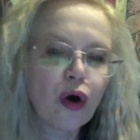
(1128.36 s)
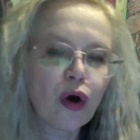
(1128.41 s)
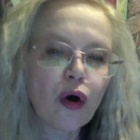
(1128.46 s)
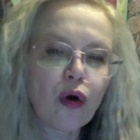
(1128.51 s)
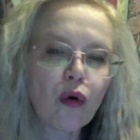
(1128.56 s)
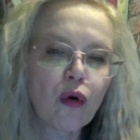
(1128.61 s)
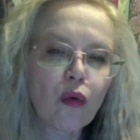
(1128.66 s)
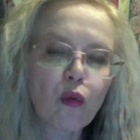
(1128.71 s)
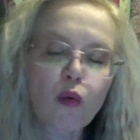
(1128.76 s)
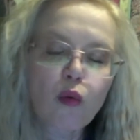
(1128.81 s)

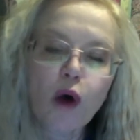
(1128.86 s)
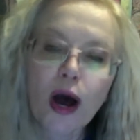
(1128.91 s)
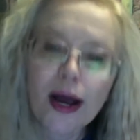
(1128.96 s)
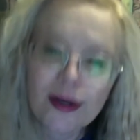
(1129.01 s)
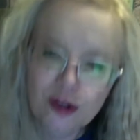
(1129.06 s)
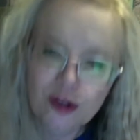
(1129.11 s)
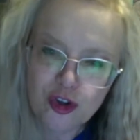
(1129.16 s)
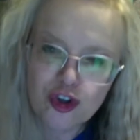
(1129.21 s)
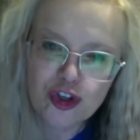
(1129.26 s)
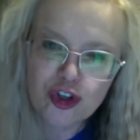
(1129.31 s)

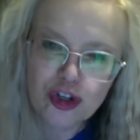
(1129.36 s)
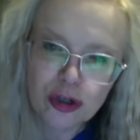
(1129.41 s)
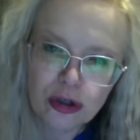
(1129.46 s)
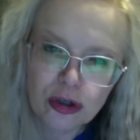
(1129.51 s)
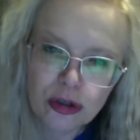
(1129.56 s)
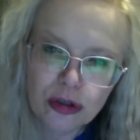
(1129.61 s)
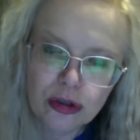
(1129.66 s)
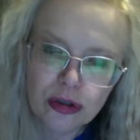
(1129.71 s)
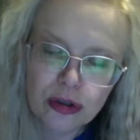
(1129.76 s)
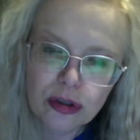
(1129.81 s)
watch
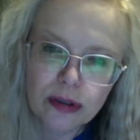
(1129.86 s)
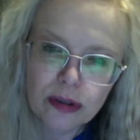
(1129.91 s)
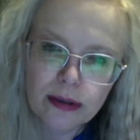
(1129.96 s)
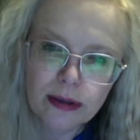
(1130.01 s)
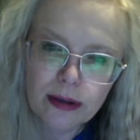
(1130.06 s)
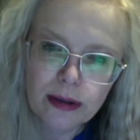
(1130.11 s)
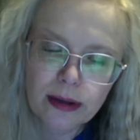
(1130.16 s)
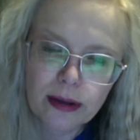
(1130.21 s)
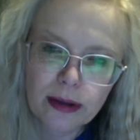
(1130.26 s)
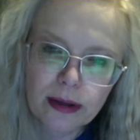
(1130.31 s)

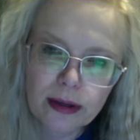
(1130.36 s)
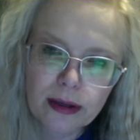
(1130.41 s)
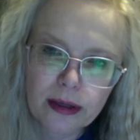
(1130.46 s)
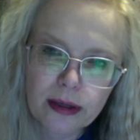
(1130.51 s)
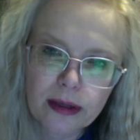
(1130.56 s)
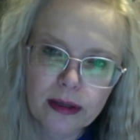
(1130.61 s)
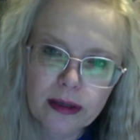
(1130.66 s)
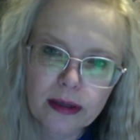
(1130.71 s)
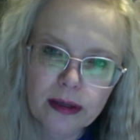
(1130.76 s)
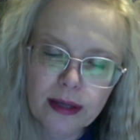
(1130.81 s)

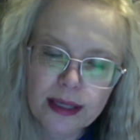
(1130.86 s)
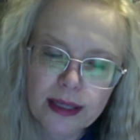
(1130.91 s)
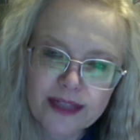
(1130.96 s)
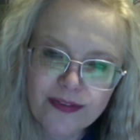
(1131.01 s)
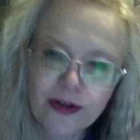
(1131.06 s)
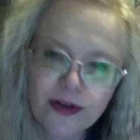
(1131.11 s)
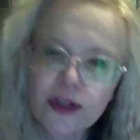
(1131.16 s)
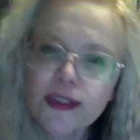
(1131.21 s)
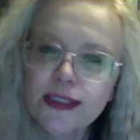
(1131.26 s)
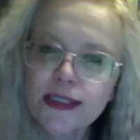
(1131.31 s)
as
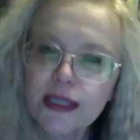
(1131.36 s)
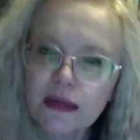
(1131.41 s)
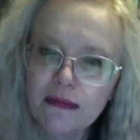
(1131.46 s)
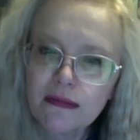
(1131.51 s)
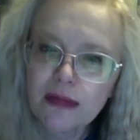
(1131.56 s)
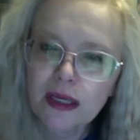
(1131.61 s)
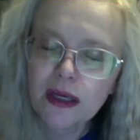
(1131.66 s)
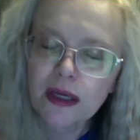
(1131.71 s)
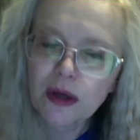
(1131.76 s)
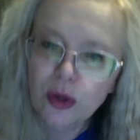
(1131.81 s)
far as
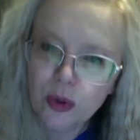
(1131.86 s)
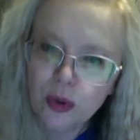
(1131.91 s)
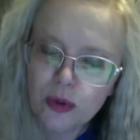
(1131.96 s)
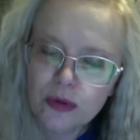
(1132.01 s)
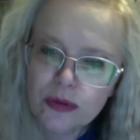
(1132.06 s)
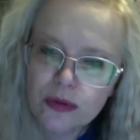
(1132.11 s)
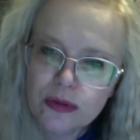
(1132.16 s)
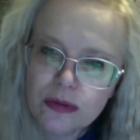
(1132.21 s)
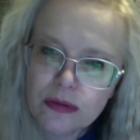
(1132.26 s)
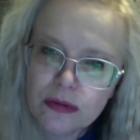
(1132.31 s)
TV
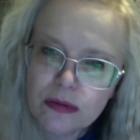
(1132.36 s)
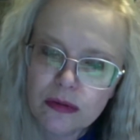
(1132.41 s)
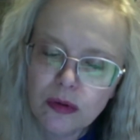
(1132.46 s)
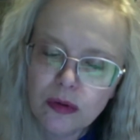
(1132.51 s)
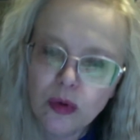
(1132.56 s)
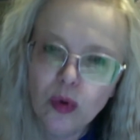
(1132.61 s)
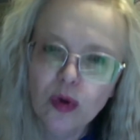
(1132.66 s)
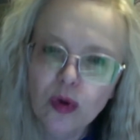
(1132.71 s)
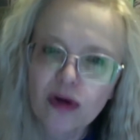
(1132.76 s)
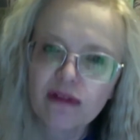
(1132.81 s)
goes
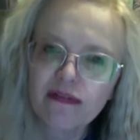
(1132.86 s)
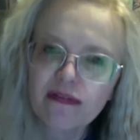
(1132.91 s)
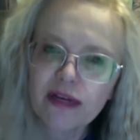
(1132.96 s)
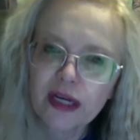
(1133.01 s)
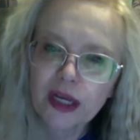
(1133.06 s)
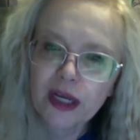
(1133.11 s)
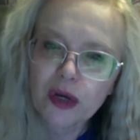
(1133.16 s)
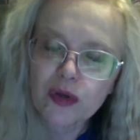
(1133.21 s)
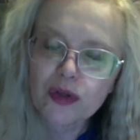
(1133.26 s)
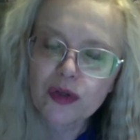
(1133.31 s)
or
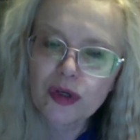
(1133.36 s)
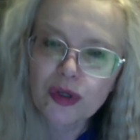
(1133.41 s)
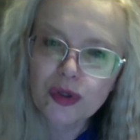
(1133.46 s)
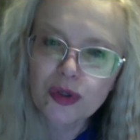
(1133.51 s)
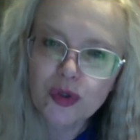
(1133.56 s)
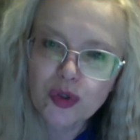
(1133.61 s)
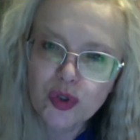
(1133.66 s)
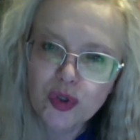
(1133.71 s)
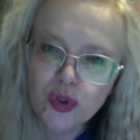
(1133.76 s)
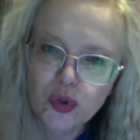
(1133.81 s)
videos on
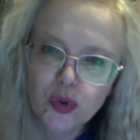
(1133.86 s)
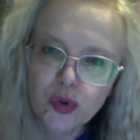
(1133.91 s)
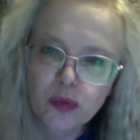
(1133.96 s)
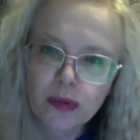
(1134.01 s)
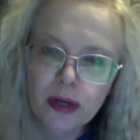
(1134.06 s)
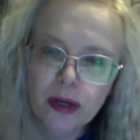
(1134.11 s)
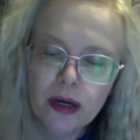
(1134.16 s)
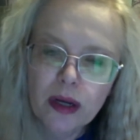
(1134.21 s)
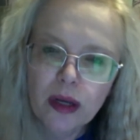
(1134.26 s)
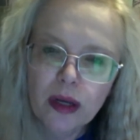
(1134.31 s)
YouTube.
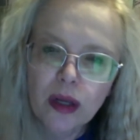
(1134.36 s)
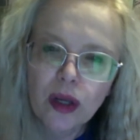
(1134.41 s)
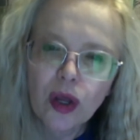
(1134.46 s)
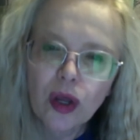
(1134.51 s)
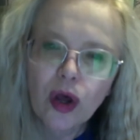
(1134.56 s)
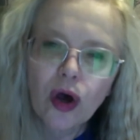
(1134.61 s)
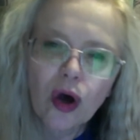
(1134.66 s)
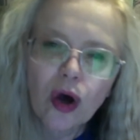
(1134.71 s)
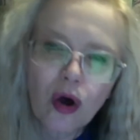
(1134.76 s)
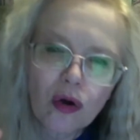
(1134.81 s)

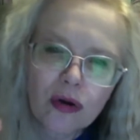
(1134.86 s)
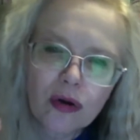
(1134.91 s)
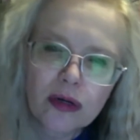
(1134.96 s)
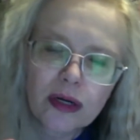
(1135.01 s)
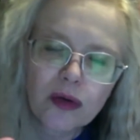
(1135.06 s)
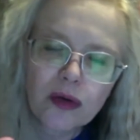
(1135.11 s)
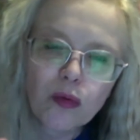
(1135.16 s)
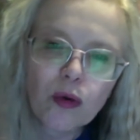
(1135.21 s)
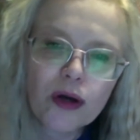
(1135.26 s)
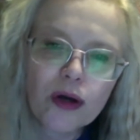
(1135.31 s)

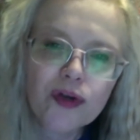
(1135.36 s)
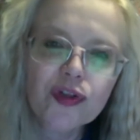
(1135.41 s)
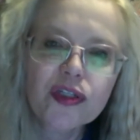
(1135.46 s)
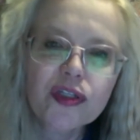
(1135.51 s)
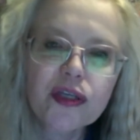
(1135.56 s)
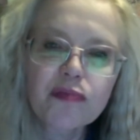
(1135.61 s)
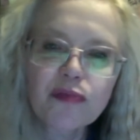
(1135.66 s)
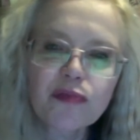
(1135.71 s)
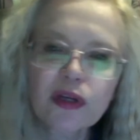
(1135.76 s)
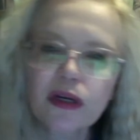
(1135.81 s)
Only watch
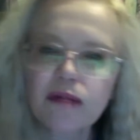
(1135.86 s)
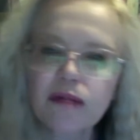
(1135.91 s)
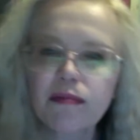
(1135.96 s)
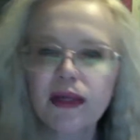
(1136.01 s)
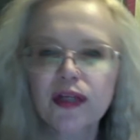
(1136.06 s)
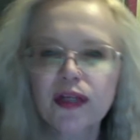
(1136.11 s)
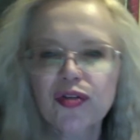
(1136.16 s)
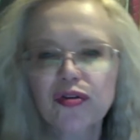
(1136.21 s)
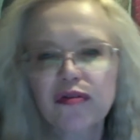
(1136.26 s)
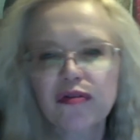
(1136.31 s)
something that
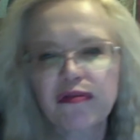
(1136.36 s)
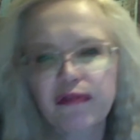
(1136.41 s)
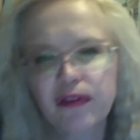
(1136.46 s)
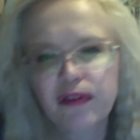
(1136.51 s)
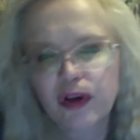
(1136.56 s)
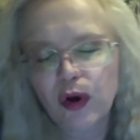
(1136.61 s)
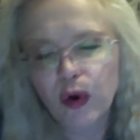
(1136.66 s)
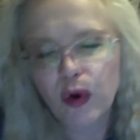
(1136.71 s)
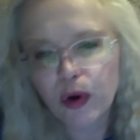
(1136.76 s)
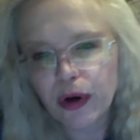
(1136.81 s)
makes you
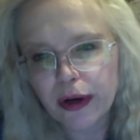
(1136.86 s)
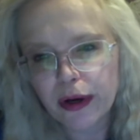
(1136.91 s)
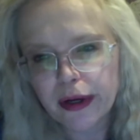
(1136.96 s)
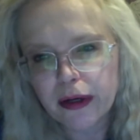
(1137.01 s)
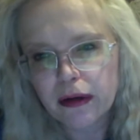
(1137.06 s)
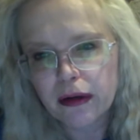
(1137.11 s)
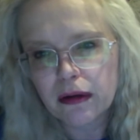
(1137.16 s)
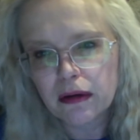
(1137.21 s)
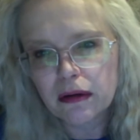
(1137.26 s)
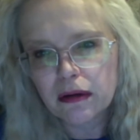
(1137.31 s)
feel good.
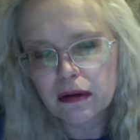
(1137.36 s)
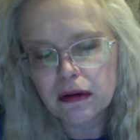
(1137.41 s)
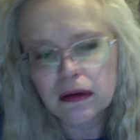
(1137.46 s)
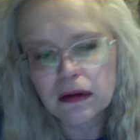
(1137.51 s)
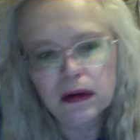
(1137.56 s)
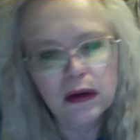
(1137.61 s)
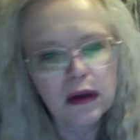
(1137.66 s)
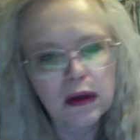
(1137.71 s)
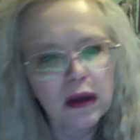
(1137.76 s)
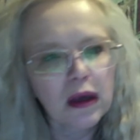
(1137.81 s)

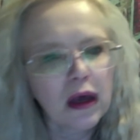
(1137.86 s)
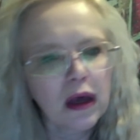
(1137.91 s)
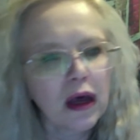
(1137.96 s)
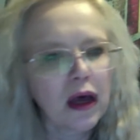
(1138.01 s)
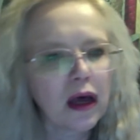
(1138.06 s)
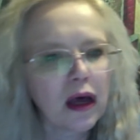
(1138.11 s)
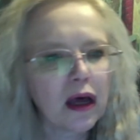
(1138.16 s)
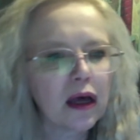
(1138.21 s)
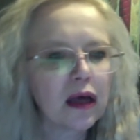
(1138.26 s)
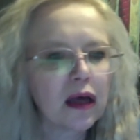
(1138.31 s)

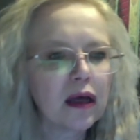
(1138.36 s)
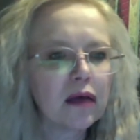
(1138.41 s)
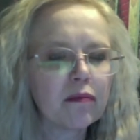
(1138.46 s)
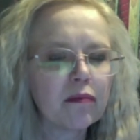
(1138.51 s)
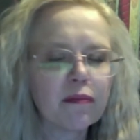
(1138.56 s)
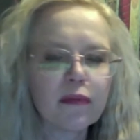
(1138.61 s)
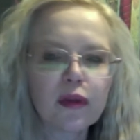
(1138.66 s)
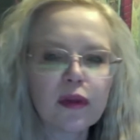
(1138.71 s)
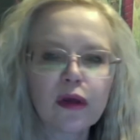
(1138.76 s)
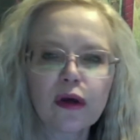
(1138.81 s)
Why
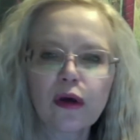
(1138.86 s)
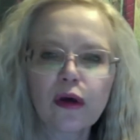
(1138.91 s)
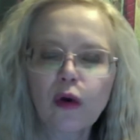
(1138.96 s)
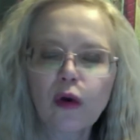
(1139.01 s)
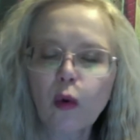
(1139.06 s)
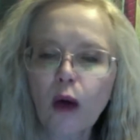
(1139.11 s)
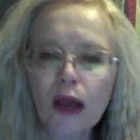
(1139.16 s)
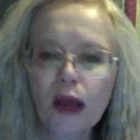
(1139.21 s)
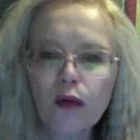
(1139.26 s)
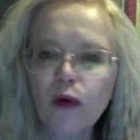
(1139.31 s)

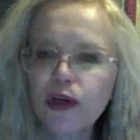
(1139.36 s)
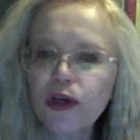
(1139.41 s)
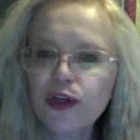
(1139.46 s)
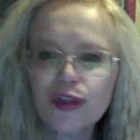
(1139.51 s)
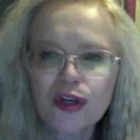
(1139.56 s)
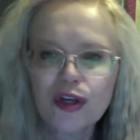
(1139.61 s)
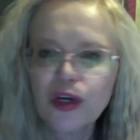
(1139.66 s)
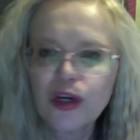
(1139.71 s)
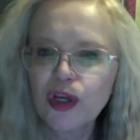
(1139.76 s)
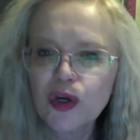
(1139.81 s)
watch
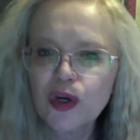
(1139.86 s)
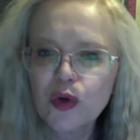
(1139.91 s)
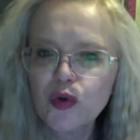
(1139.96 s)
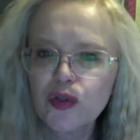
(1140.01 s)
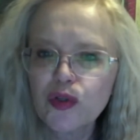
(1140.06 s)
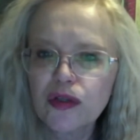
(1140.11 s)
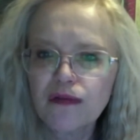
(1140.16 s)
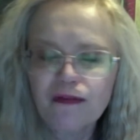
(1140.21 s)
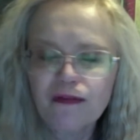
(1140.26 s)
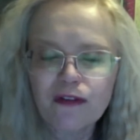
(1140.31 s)
the news
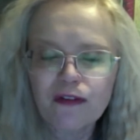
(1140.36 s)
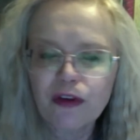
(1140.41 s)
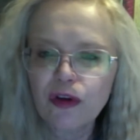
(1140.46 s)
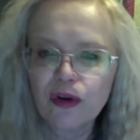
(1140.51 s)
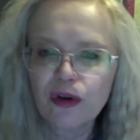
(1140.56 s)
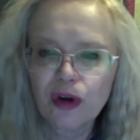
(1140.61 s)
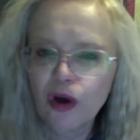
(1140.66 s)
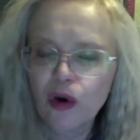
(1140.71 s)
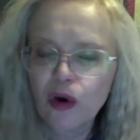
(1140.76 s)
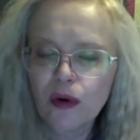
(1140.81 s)
if you
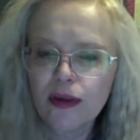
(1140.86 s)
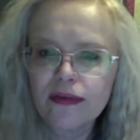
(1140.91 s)
know it's